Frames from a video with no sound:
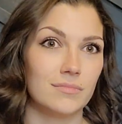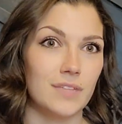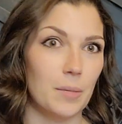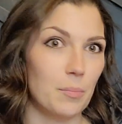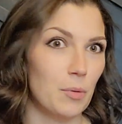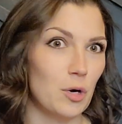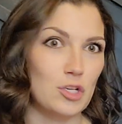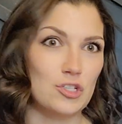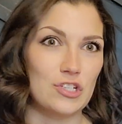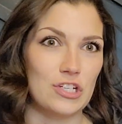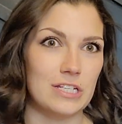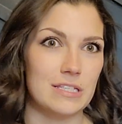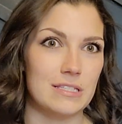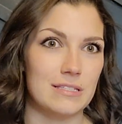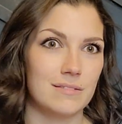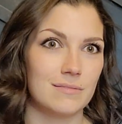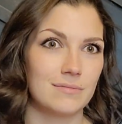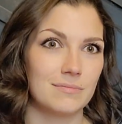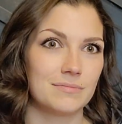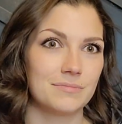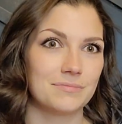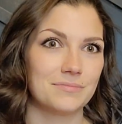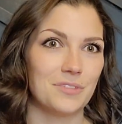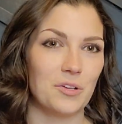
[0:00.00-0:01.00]
a purchase
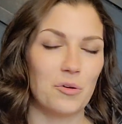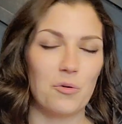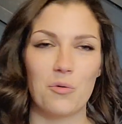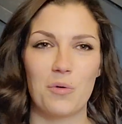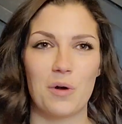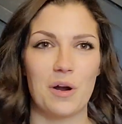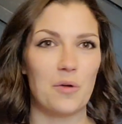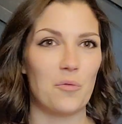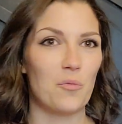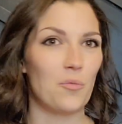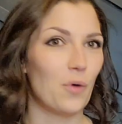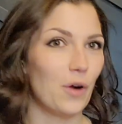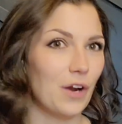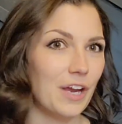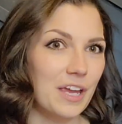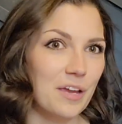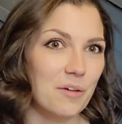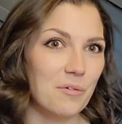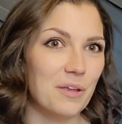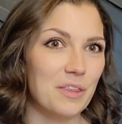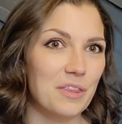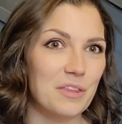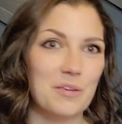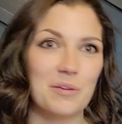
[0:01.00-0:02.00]
or
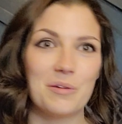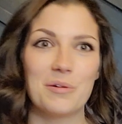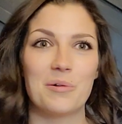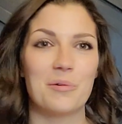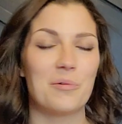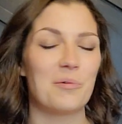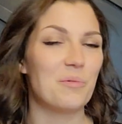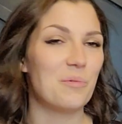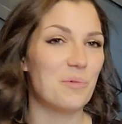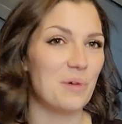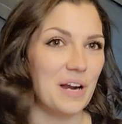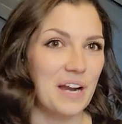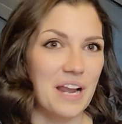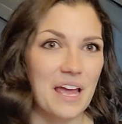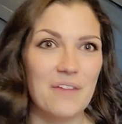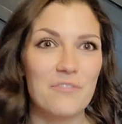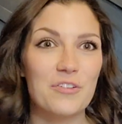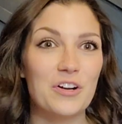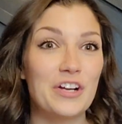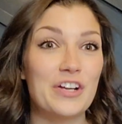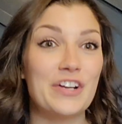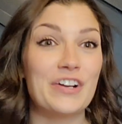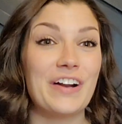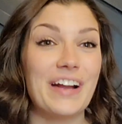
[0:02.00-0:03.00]
working with you,
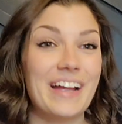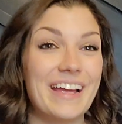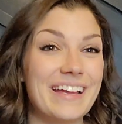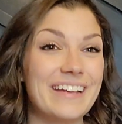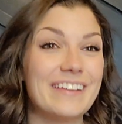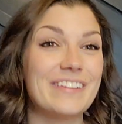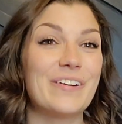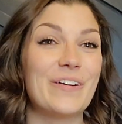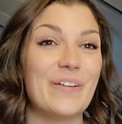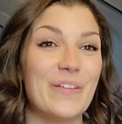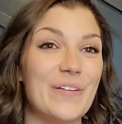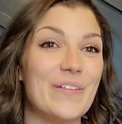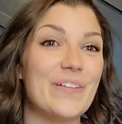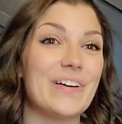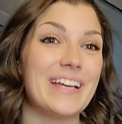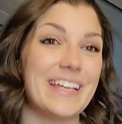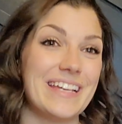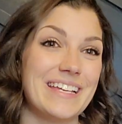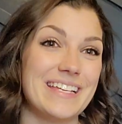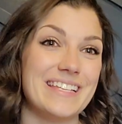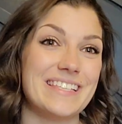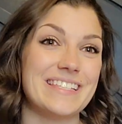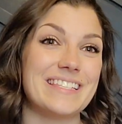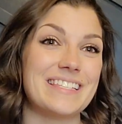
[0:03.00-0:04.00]
whatever your end goal
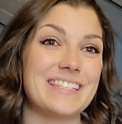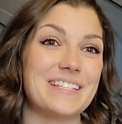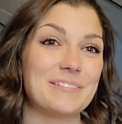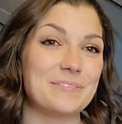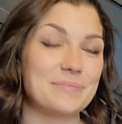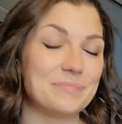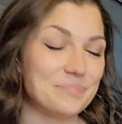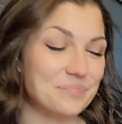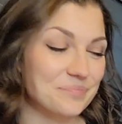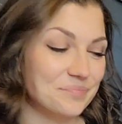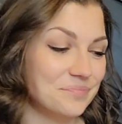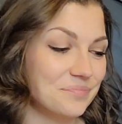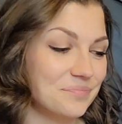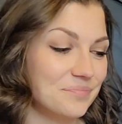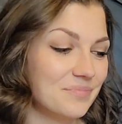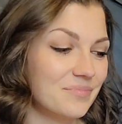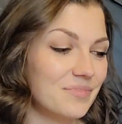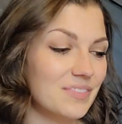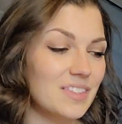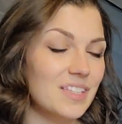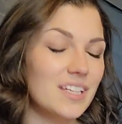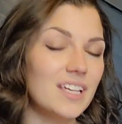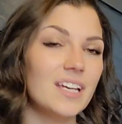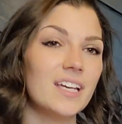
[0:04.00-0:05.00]
is.
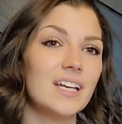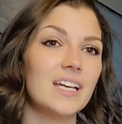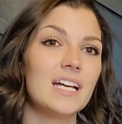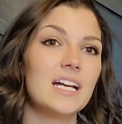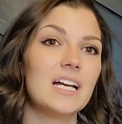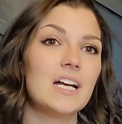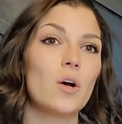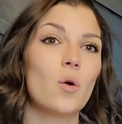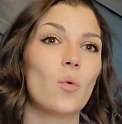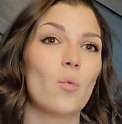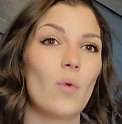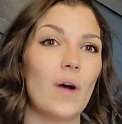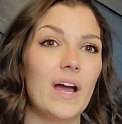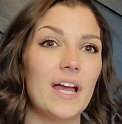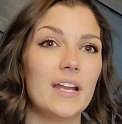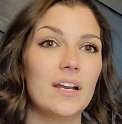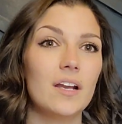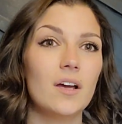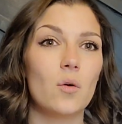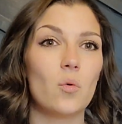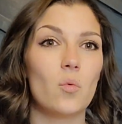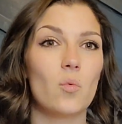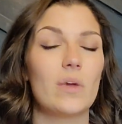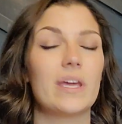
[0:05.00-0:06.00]

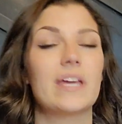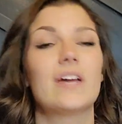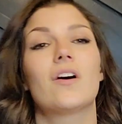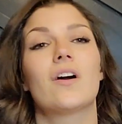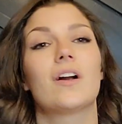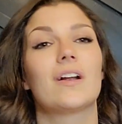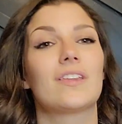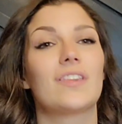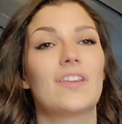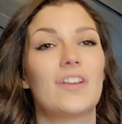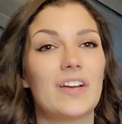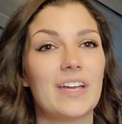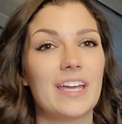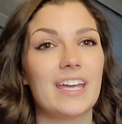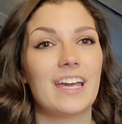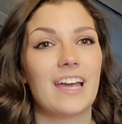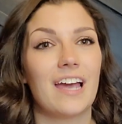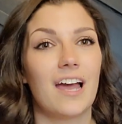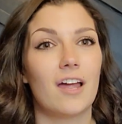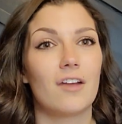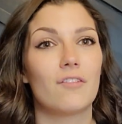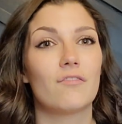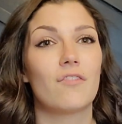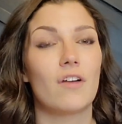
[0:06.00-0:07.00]
When we are looking
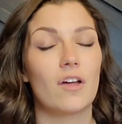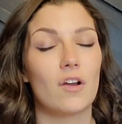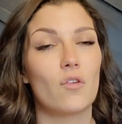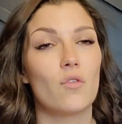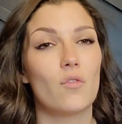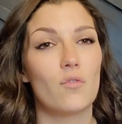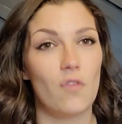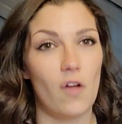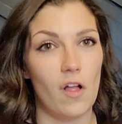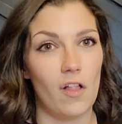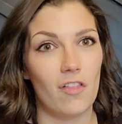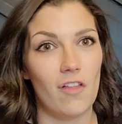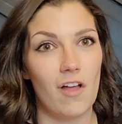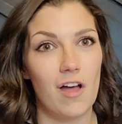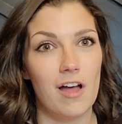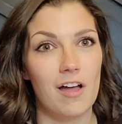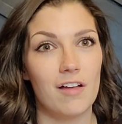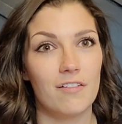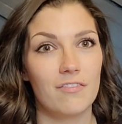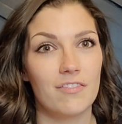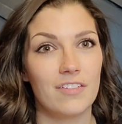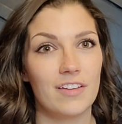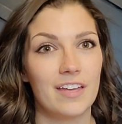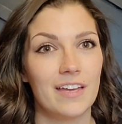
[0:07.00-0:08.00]
at funnel fall
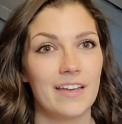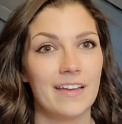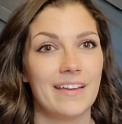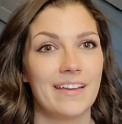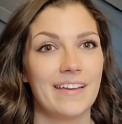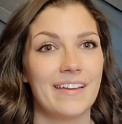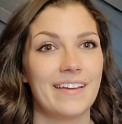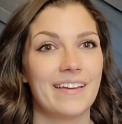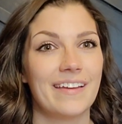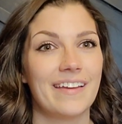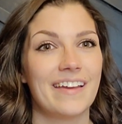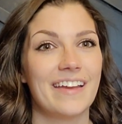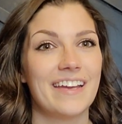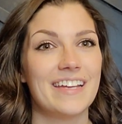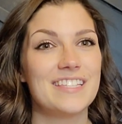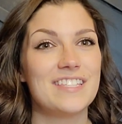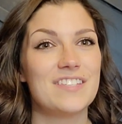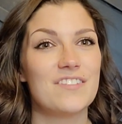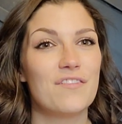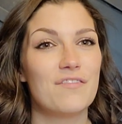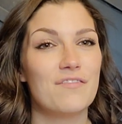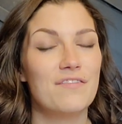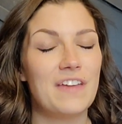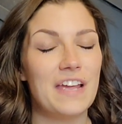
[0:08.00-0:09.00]
off,
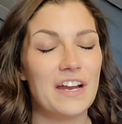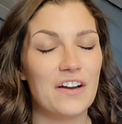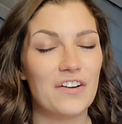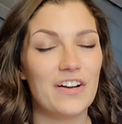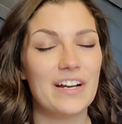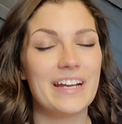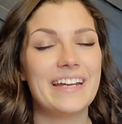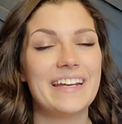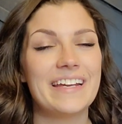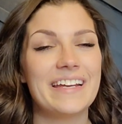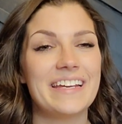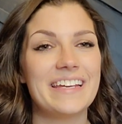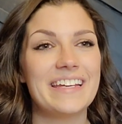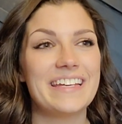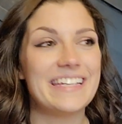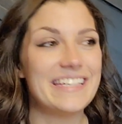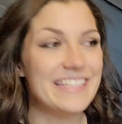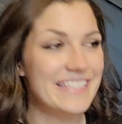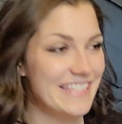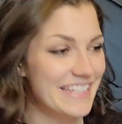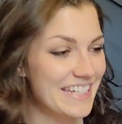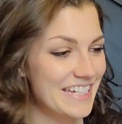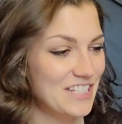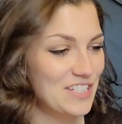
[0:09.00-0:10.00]
it's very
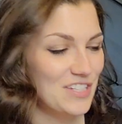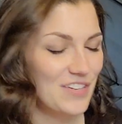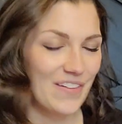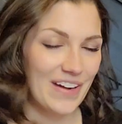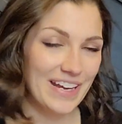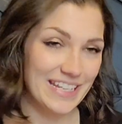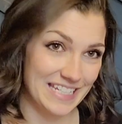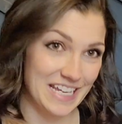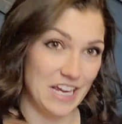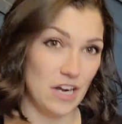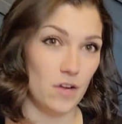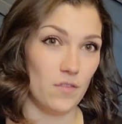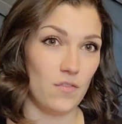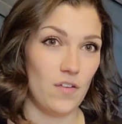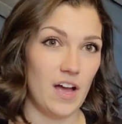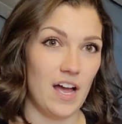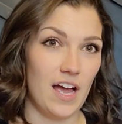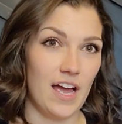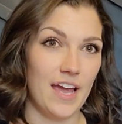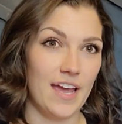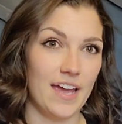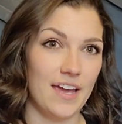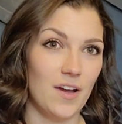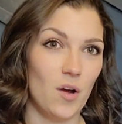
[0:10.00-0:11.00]
easy to
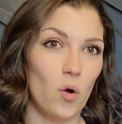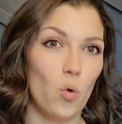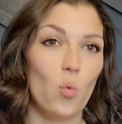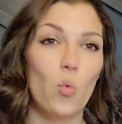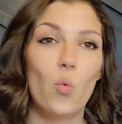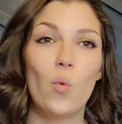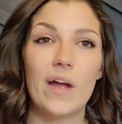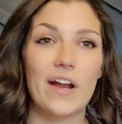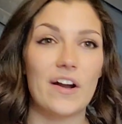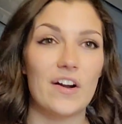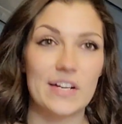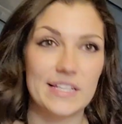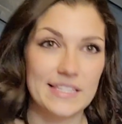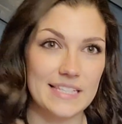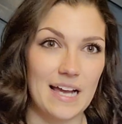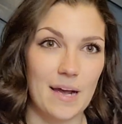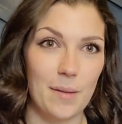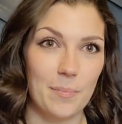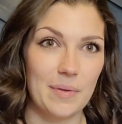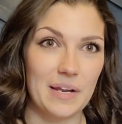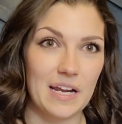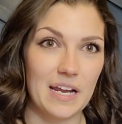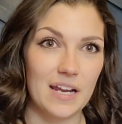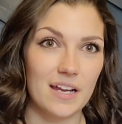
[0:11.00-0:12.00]
identify where it's
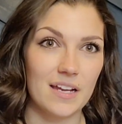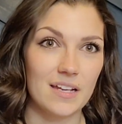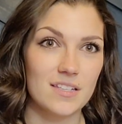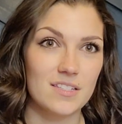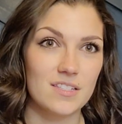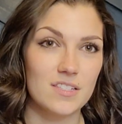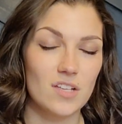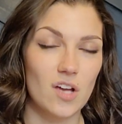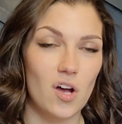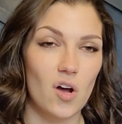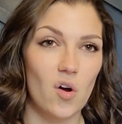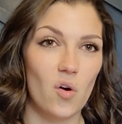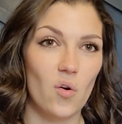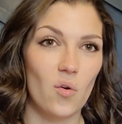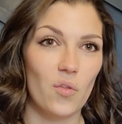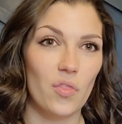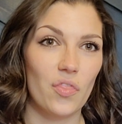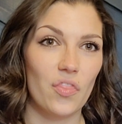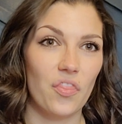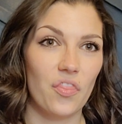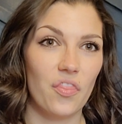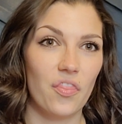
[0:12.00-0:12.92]
happening. So